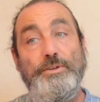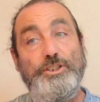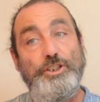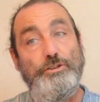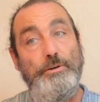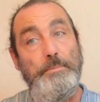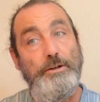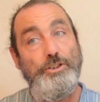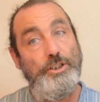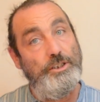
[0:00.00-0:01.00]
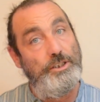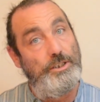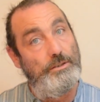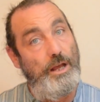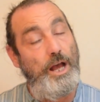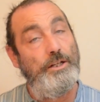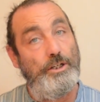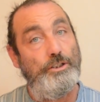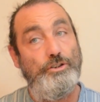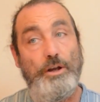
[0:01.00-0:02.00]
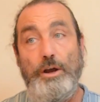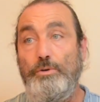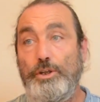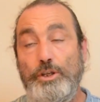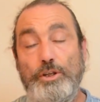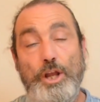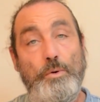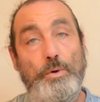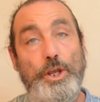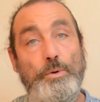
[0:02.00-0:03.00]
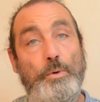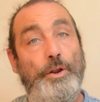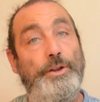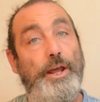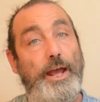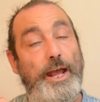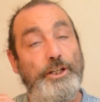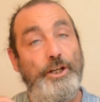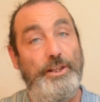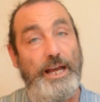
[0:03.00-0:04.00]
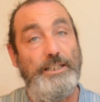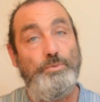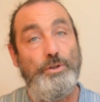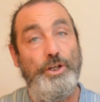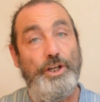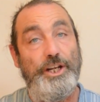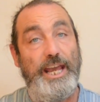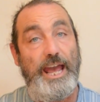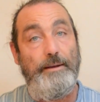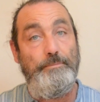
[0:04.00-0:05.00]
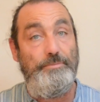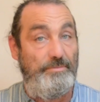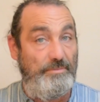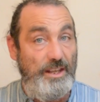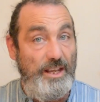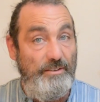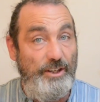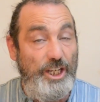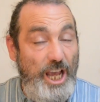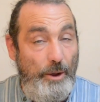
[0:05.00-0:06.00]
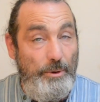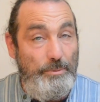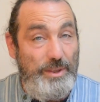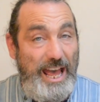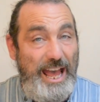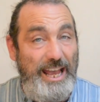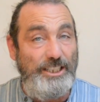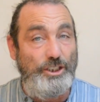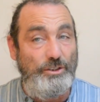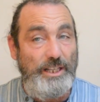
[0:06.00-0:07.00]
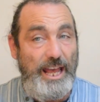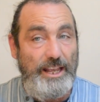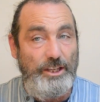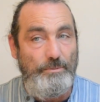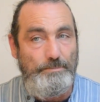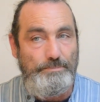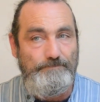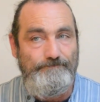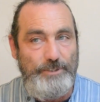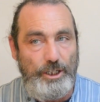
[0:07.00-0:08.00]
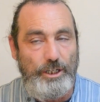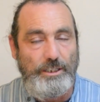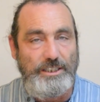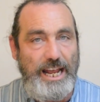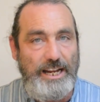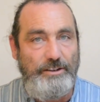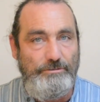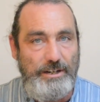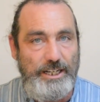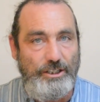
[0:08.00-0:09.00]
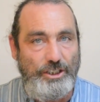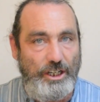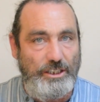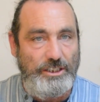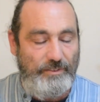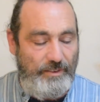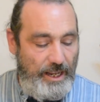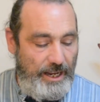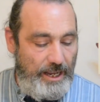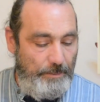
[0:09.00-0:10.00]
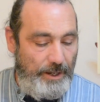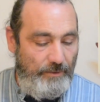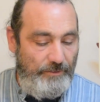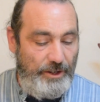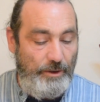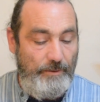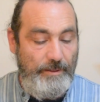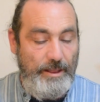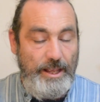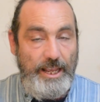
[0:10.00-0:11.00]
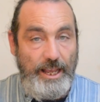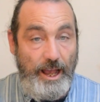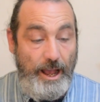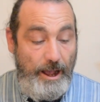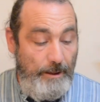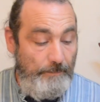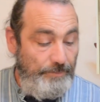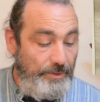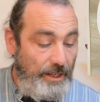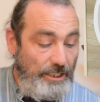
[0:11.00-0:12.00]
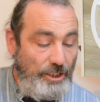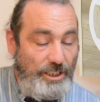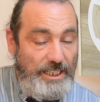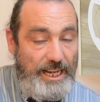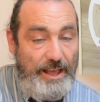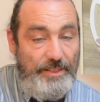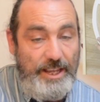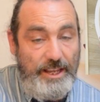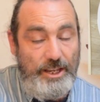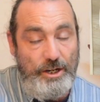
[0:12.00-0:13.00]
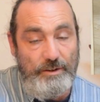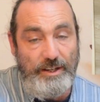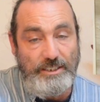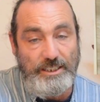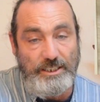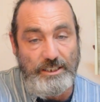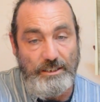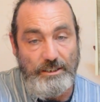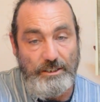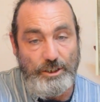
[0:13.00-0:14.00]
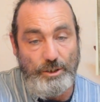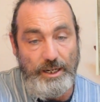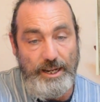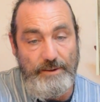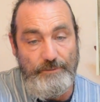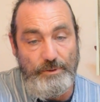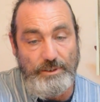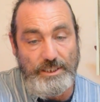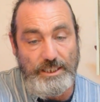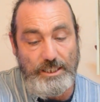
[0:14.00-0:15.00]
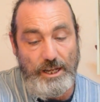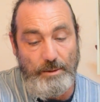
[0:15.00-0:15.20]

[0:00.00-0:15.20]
with just your emotions under control. You know what you want, and that's what you're going to get. If you go in with that attitude there, you're going to stand a really good chance of it coming off of you. Let's just see how the universe is trying to influence this